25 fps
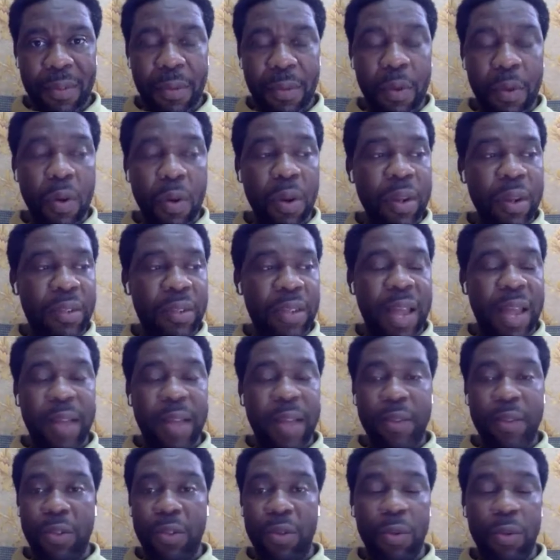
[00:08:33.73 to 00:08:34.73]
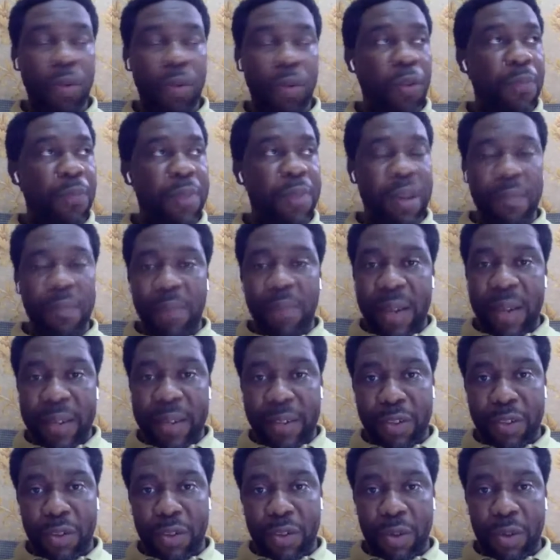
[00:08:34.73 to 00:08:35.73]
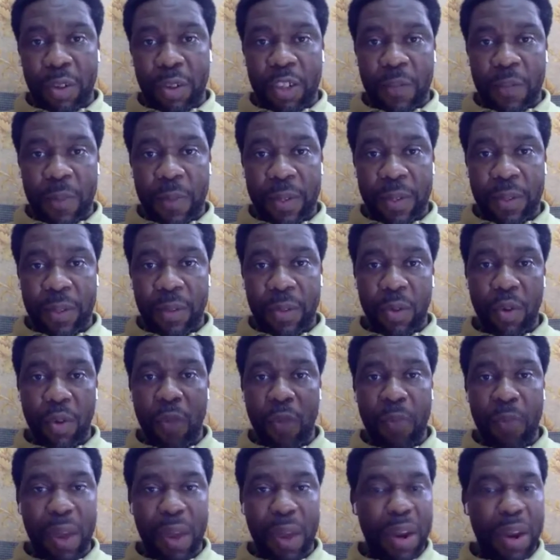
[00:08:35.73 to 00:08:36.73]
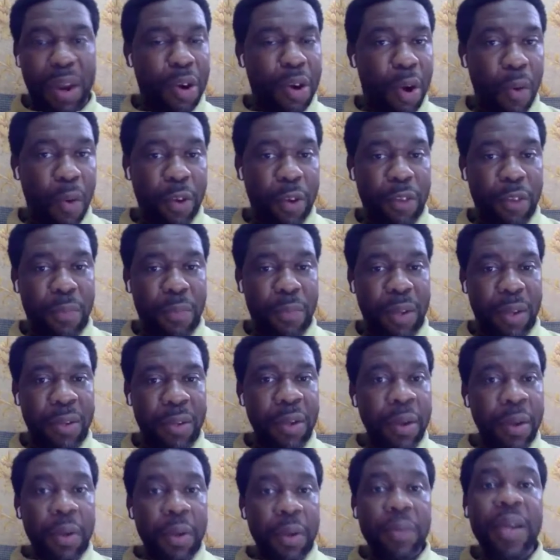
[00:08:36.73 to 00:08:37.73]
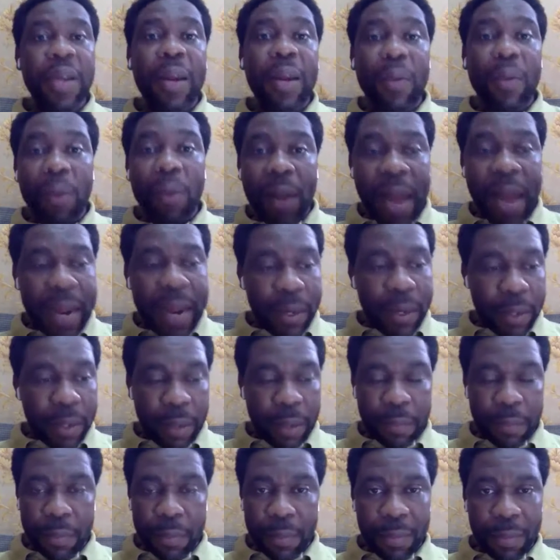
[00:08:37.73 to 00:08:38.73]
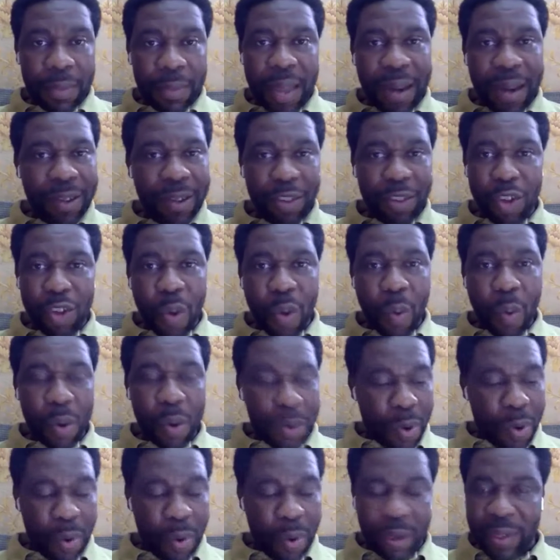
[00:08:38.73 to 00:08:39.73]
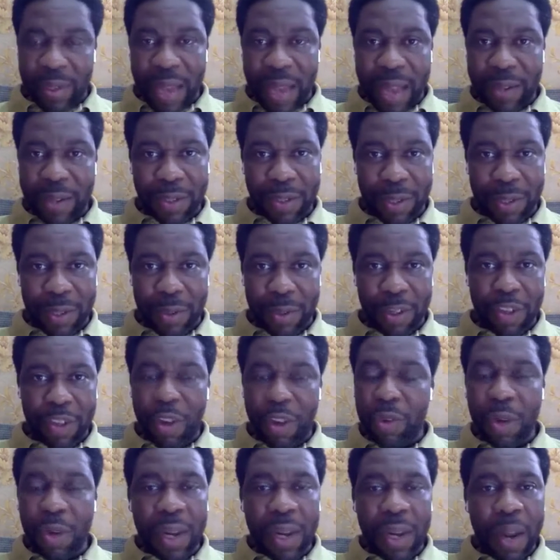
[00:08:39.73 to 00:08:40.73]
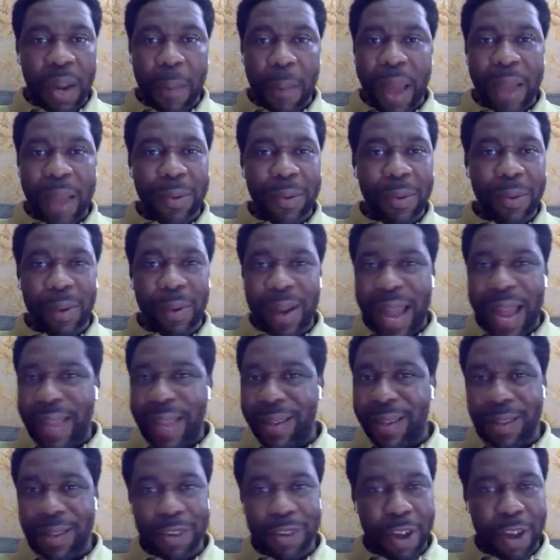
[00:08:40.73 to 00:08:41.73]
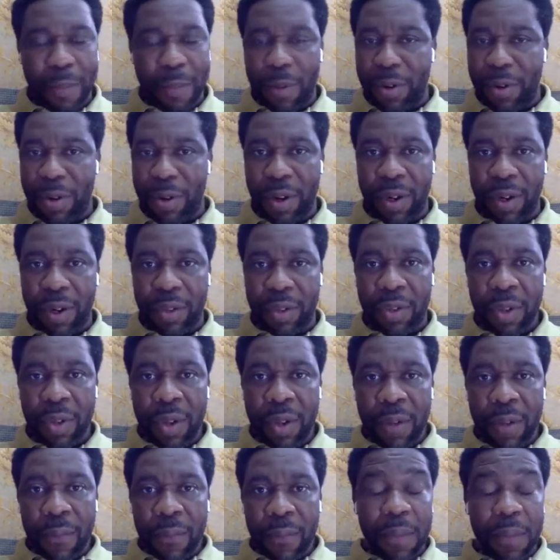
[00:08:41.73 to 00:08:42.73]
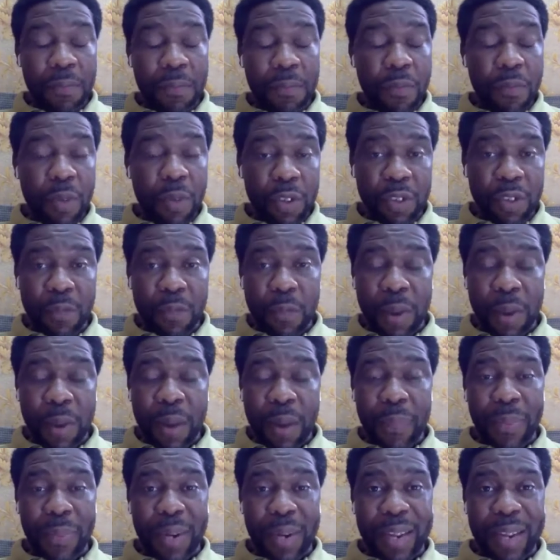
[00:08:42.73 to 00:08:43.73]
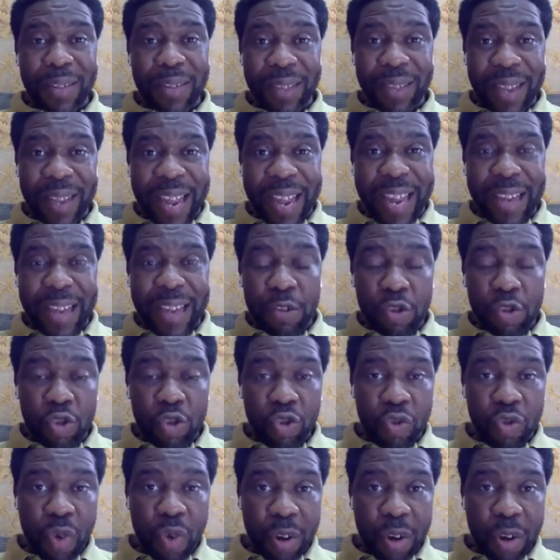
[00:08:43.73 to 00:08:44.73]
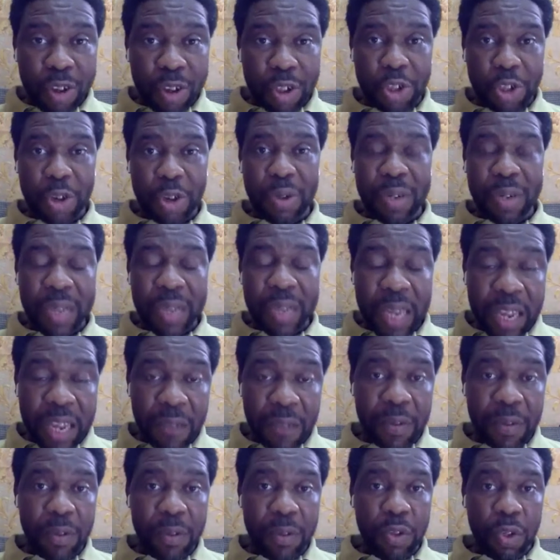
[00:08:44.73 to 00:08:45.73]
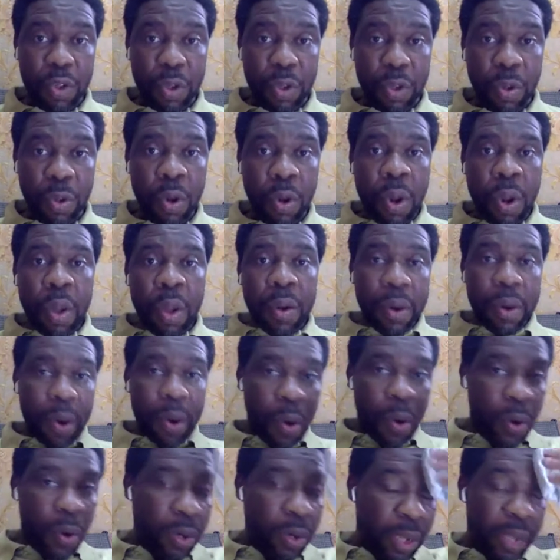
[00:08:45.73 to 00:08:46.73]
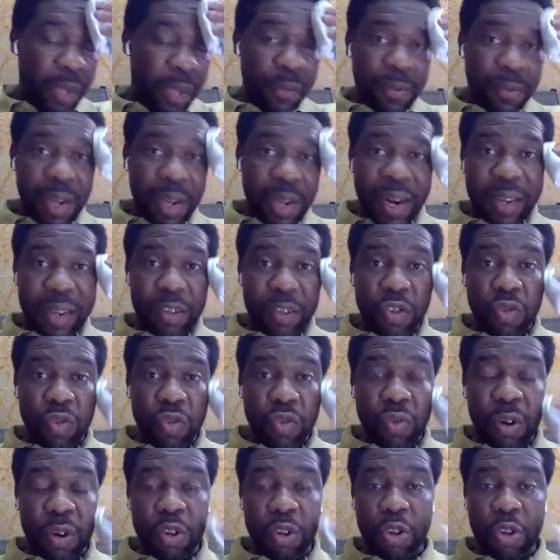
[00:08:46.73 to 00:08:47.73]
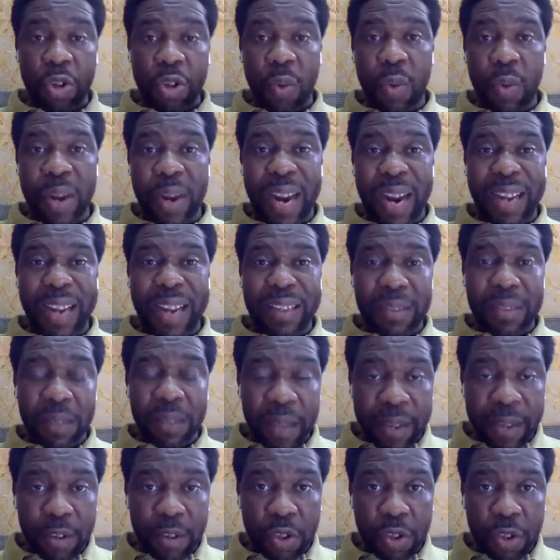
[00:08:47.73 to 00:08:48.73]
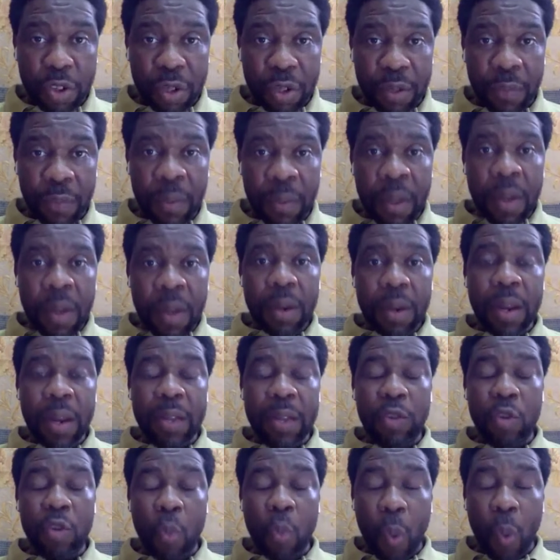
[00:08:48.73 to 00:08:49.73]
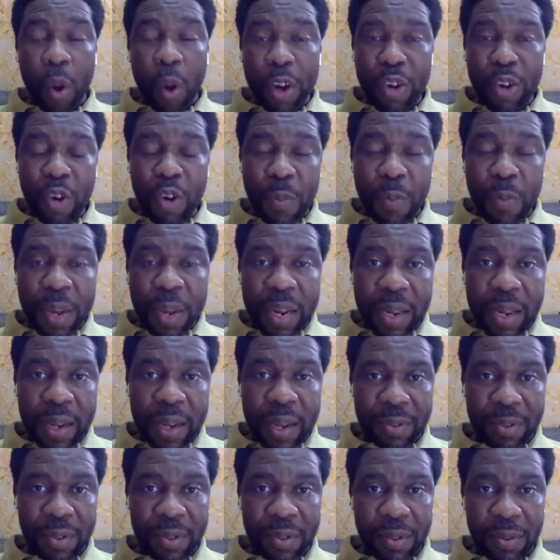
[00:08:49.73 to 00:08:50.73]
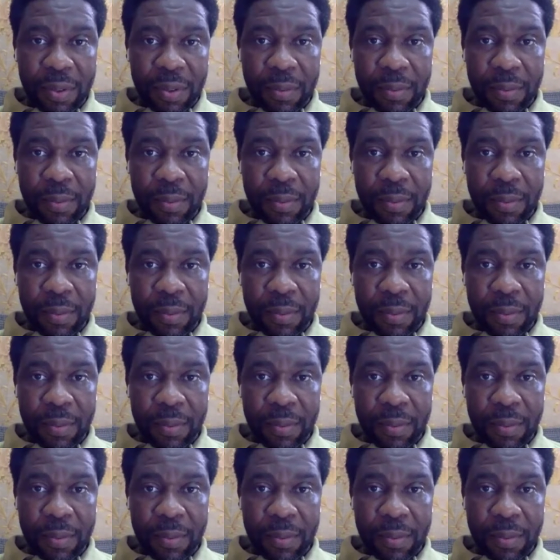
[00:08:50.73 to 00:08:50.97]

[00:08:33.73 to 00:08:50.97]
Maybe God is asking you, go be a blessing to this person, go be an encouragement. Is I don't like them. That is not what God is asking. He's not talking about you liking them or not. The most important thing is the instruction given to you. God gives you an instruction with an intention that you walk in obedience.